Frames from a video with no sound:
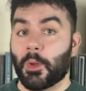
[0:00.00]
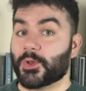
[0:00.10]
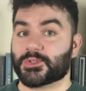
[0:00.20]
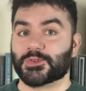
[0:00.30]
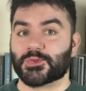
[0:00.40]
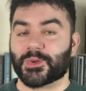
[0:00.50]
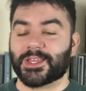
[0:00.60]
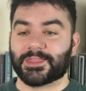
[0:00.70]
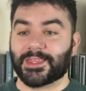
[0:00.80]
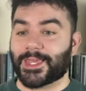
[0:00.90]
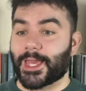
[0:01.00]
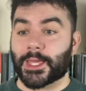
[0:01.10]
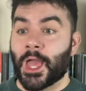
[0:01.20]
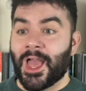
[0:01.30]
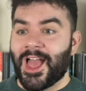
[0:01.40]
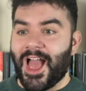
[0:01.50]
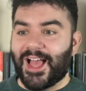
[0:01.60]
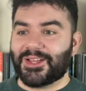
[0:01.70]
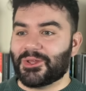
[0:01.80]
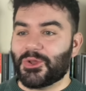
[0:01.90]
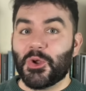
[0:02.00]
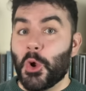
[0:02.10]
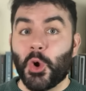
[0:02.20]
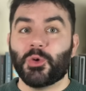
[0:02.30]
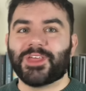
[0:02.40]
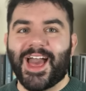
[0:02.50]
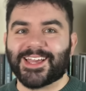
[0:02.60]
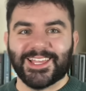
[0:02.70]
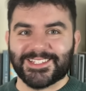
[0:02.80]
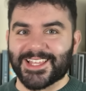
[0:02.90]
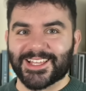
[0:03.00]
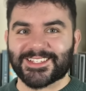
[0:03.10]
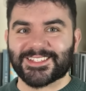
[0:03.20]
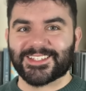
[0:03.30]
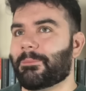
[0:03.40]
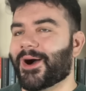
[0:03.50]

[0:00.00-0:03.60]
All Stars 3 and thinking, who the heck is this?